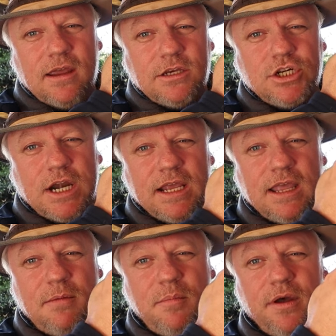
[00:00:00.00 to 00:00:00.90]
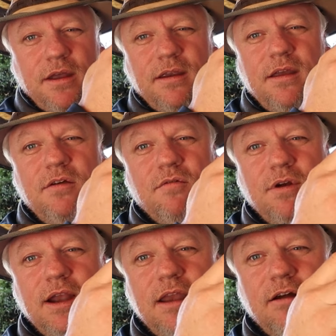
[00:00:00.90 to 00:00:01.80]
and track that bird
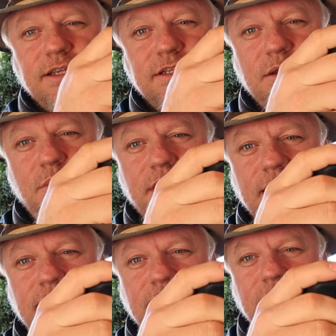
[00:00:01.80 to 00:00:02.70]
really nicely with it.